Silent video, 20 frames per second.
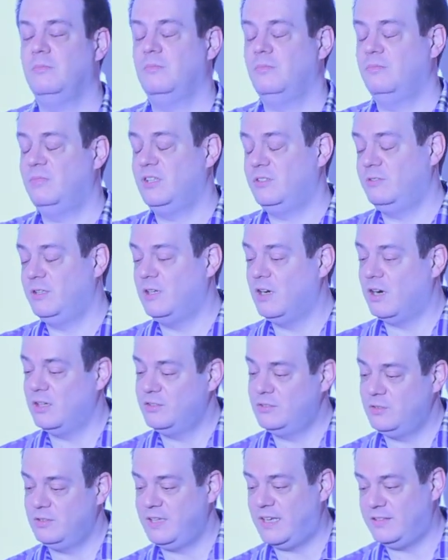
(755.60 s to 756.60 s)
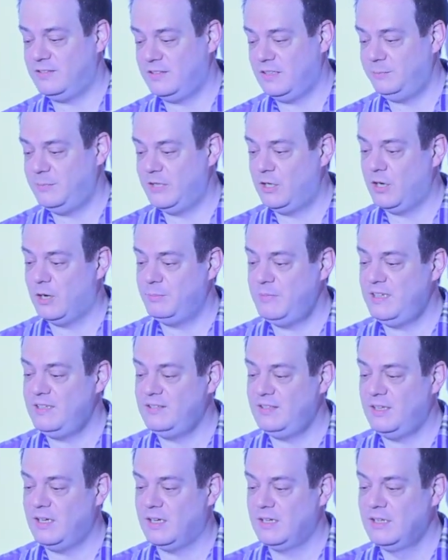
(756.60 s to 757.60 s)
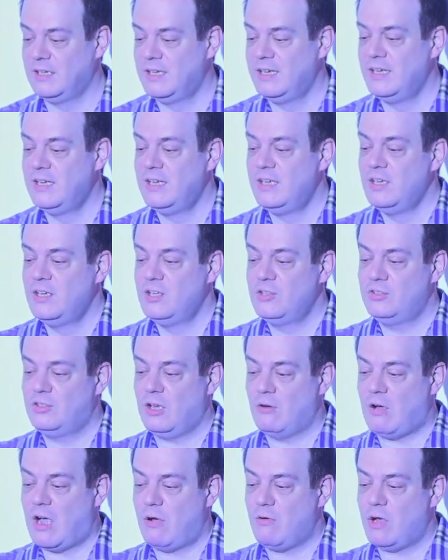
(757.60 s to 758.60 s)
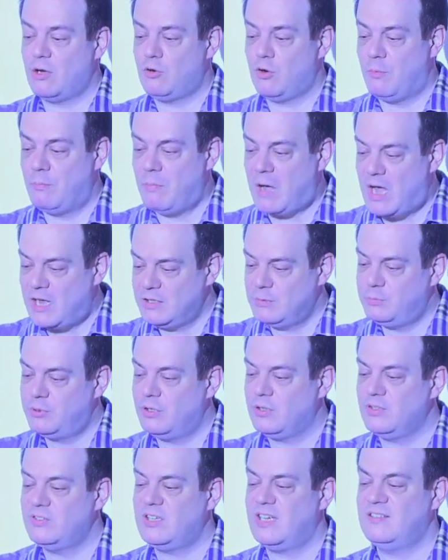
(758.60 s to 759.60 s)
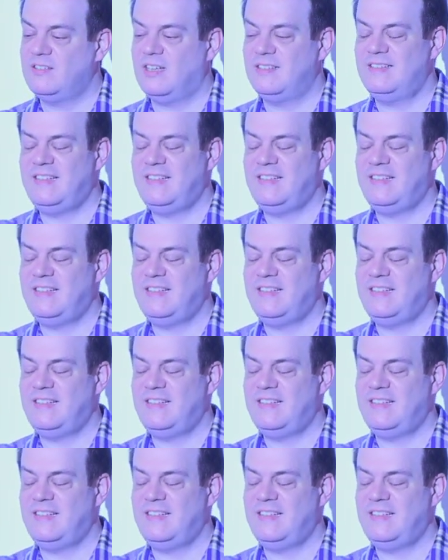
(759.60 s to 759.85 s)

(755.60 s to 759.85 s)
with regards to testing become easier. So our command processor